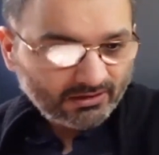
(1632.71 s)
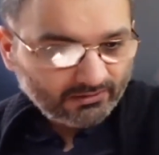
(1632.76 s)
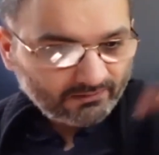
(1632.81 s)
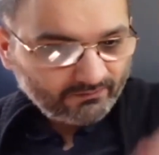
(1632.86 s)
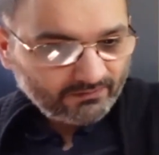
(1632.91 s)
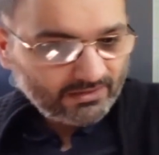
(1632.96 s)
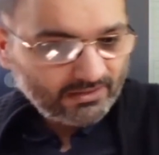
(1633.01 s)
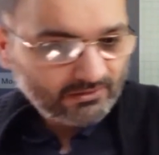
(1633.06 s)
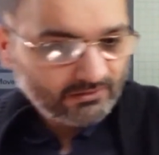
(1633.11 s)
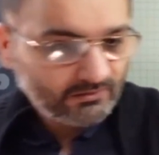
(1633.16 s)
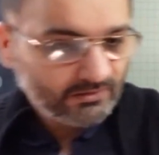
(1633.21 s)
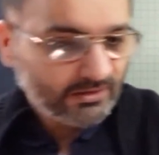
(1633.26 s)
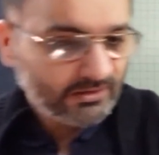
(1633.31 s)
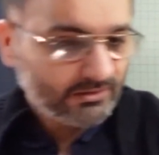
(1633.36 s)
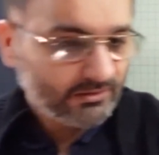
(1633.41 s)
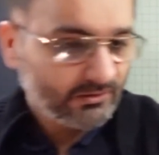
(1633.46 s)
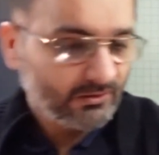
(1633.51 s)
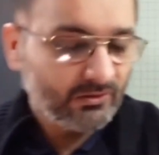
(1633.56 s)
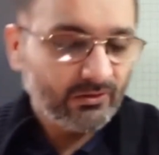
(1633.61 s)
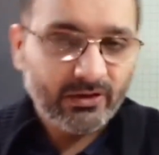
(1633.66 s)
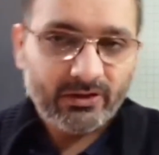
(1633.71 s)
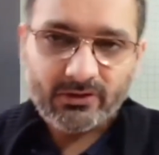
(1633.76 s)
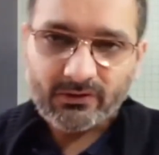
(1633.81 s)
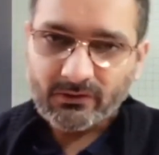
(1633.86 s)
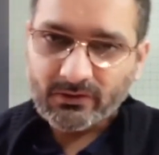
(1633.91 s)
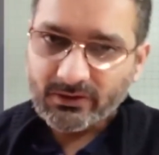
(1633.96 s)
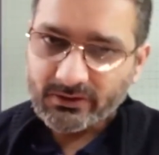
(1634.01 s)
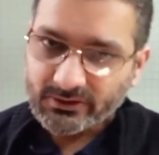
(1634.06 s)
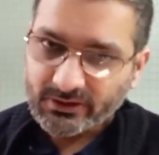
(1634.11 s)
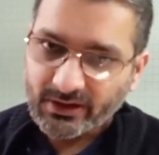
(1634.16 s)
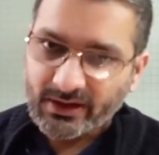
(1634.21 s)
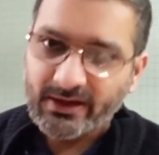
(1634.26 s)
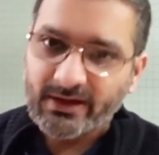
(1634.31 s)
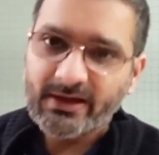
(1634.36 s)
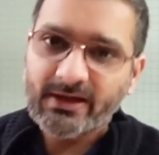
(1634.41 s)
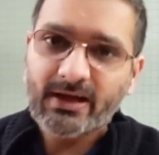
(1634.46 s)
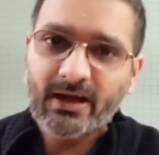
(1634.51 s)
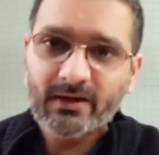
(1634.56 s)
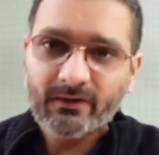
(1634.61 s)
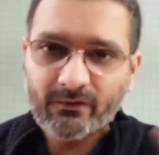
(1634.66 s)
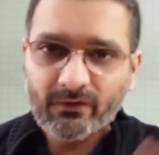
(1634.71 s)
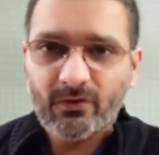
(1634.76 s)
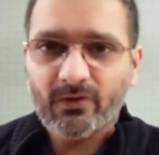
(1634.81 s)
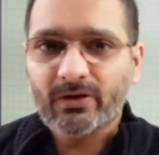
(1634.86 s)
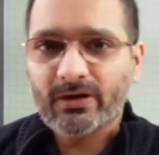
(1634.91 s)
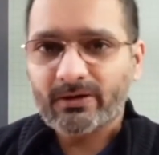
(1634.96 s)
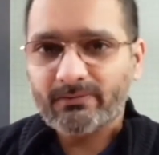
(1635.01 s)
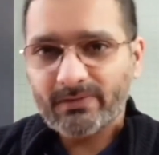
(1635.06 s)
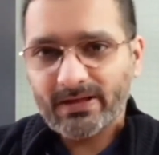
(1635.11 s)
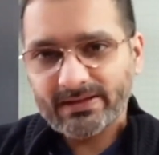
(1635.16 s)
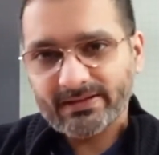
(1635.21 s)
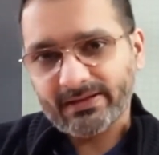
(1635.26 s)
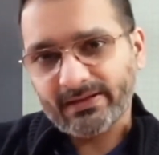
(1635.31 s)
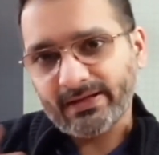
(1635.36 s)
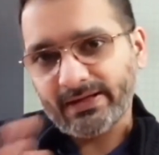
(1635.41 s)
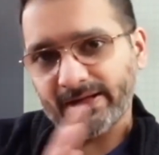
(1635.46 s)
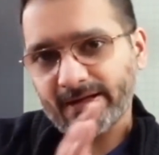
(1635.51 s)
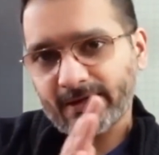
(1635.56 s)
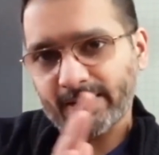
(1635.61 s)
We are going to go into 3 and 4 and basically